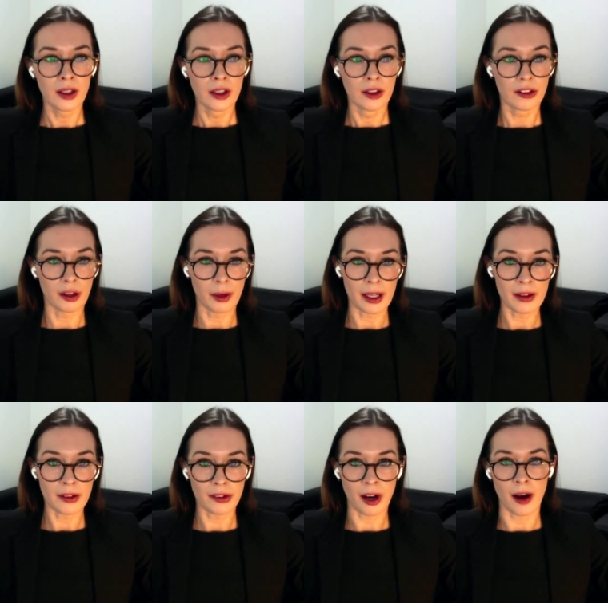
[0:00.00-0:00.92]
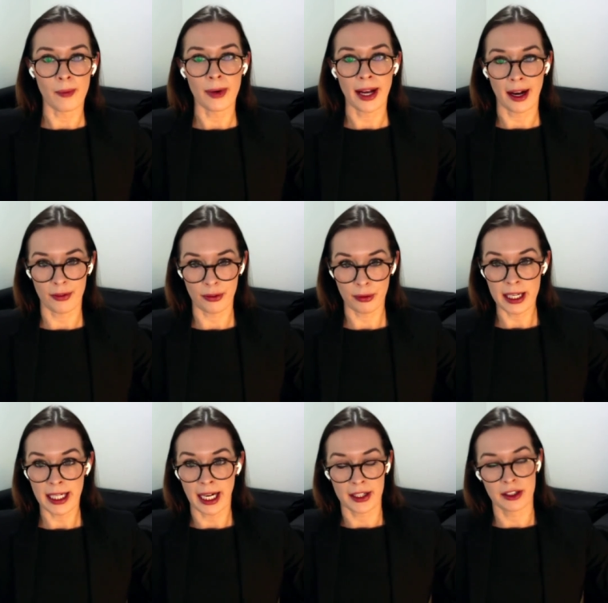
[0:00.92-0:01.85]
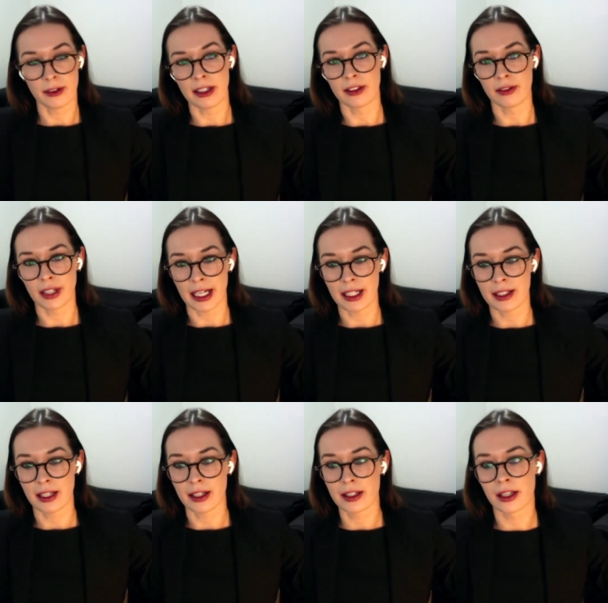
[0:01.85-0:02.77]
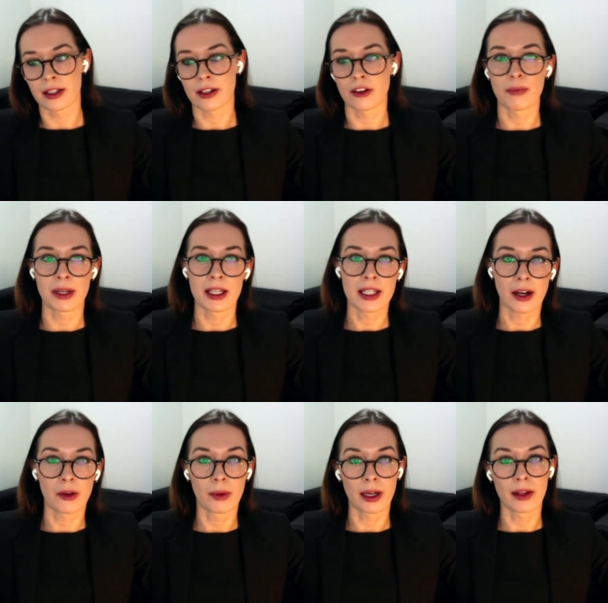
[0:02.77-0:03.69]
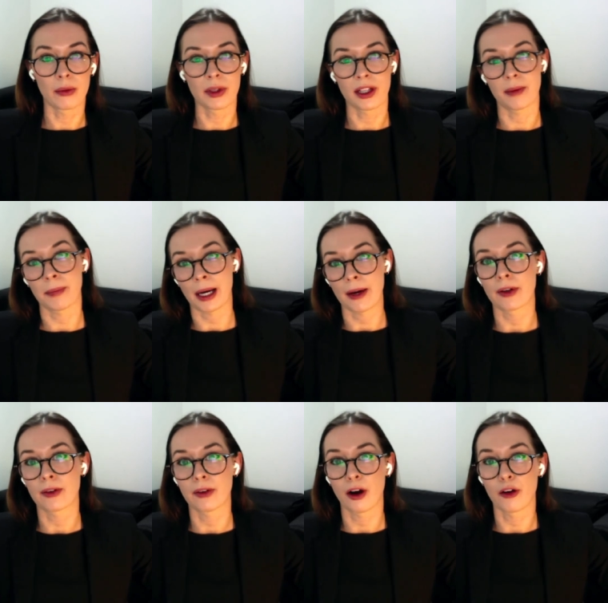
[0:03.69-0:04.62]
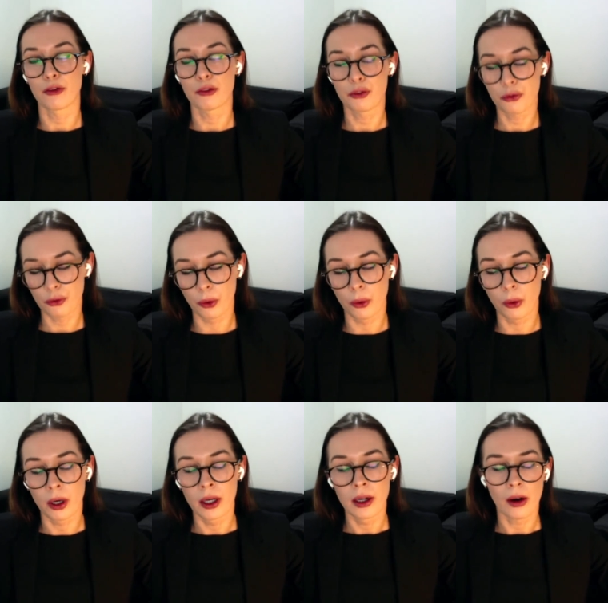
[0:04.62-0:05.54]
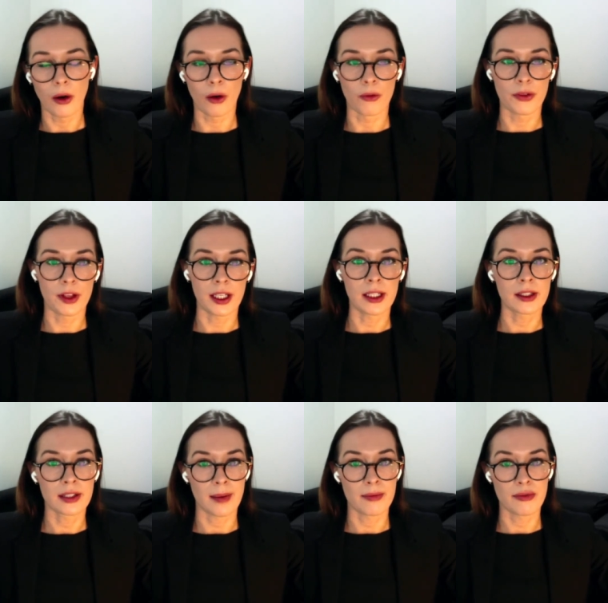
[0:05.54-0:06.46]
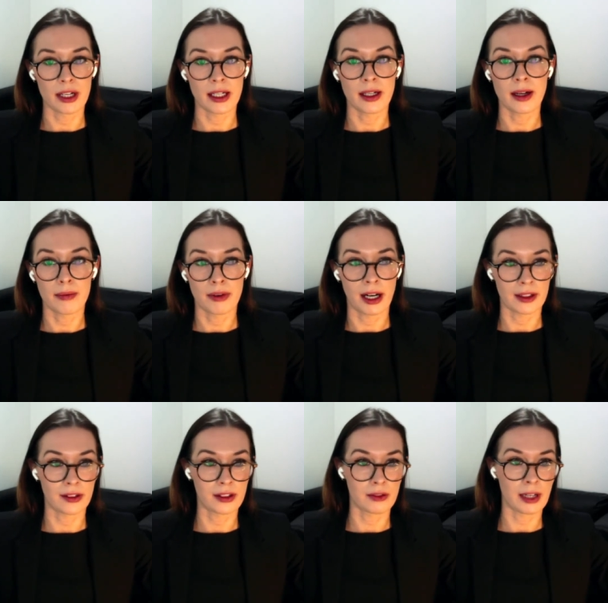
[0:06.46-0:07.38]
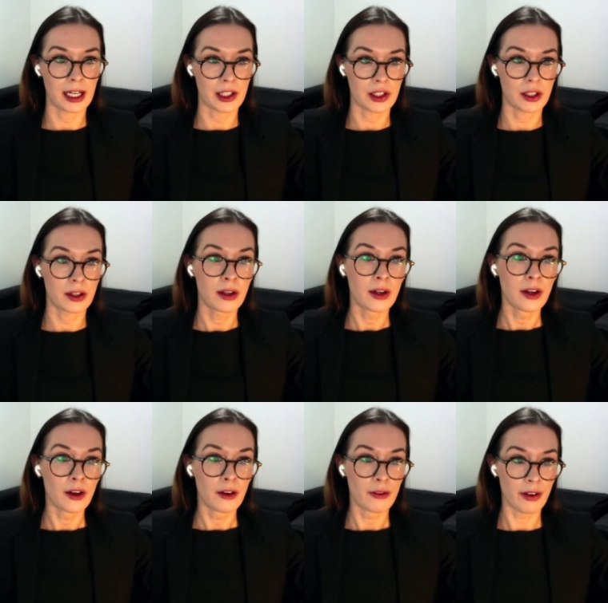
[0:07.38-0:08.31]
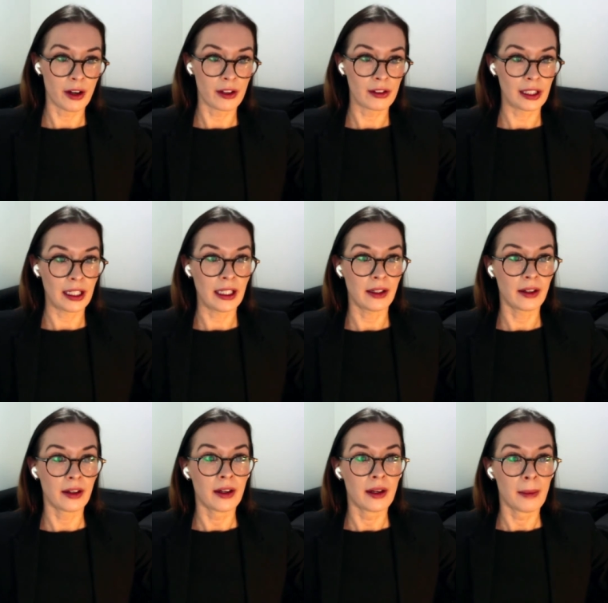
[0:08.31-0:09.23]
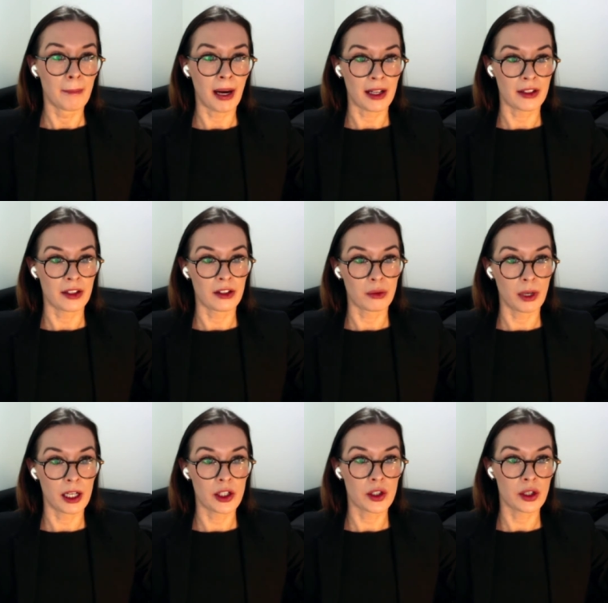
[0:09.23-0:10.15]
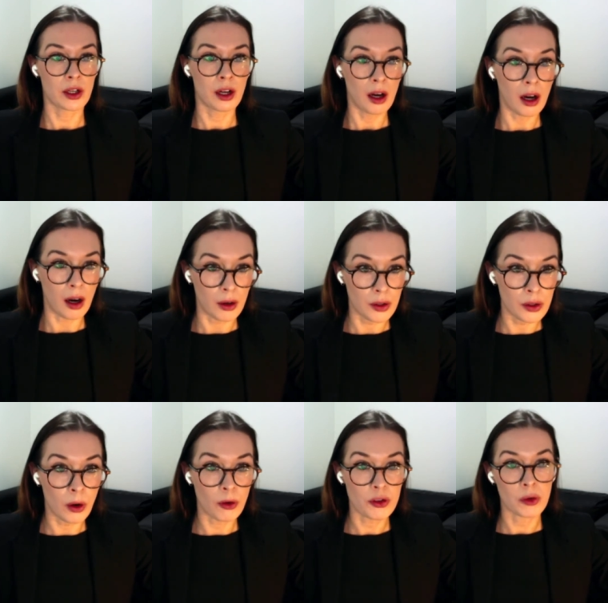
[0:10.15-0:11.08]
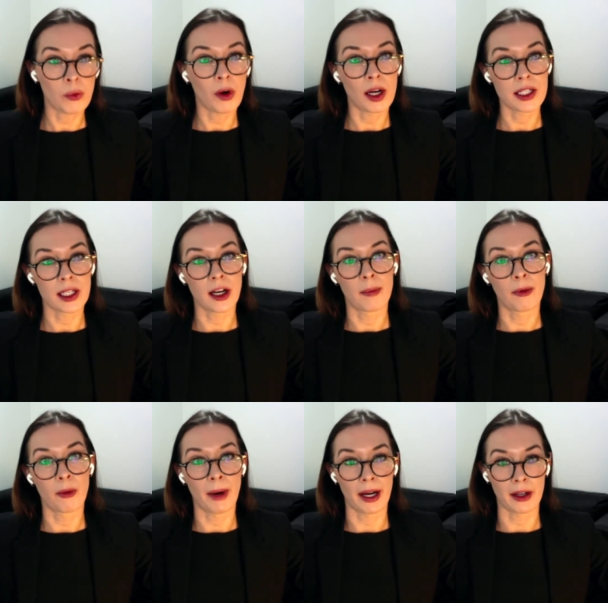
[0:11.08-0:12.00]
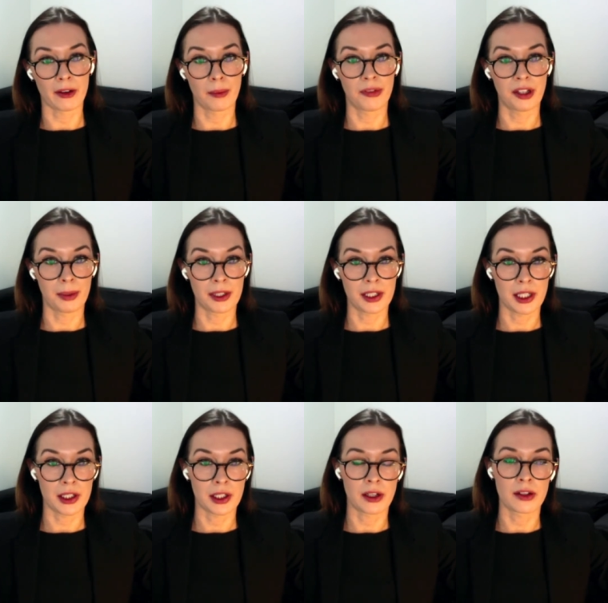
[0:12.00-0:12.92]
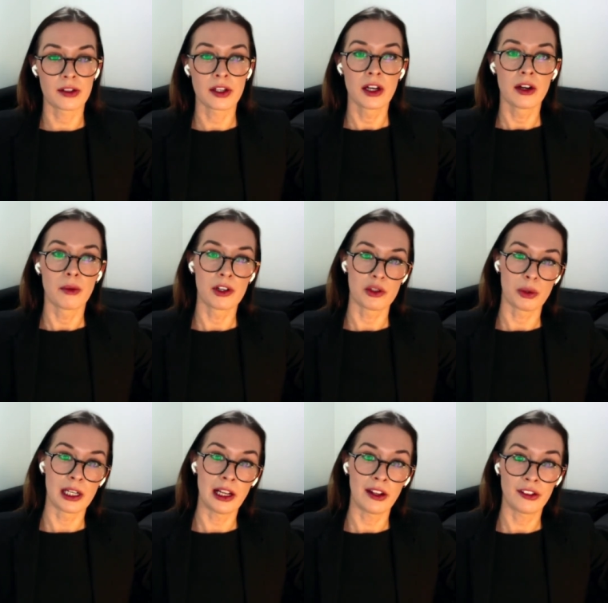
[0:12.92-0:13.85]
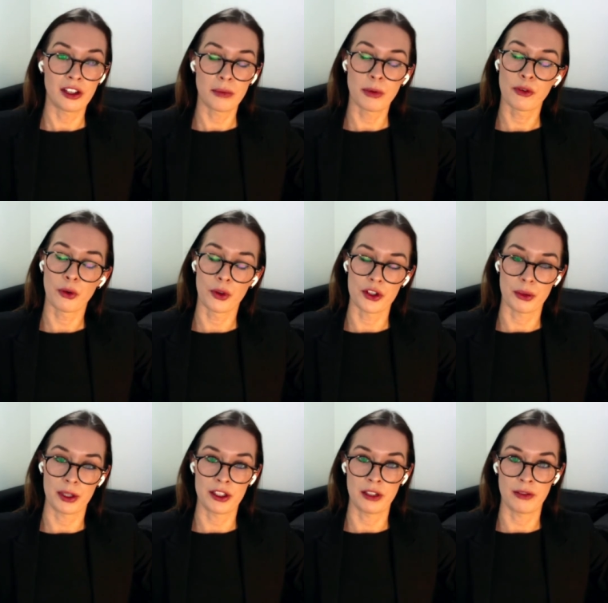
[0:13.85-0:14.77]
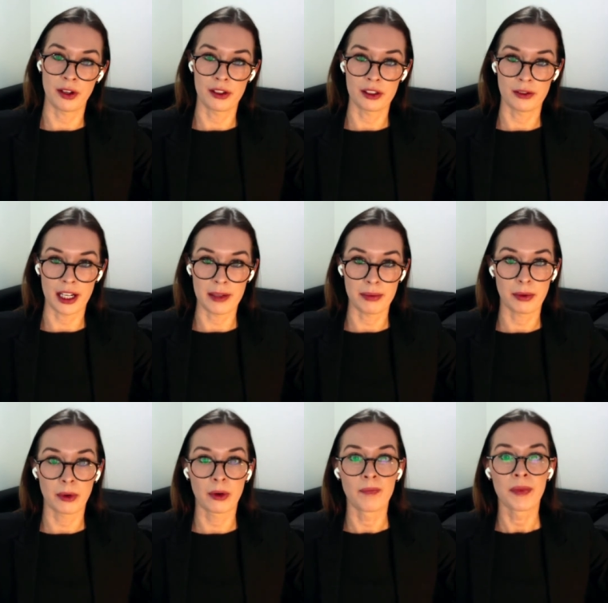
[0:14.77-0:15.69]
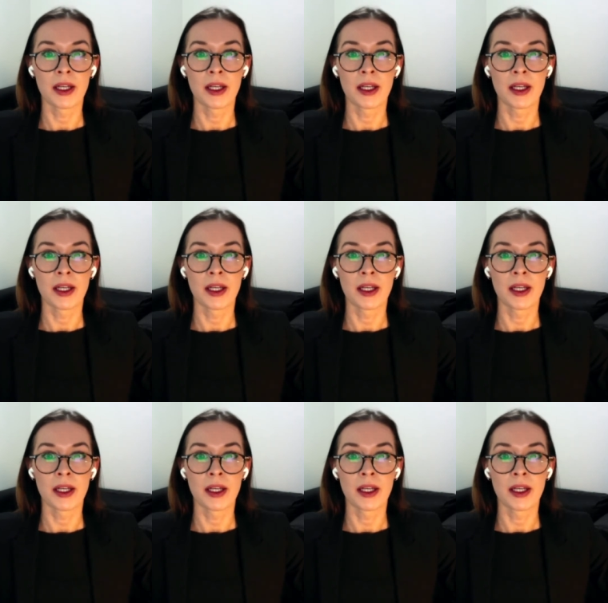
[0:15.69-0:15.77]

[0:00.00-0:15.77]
So in sum, we have three categories of cases that have been dealt with within paragraph 4 of the temporary practice direction. Firstly, matters which are not winding up or bankruptcy petitions, which were listed before the 21st of April,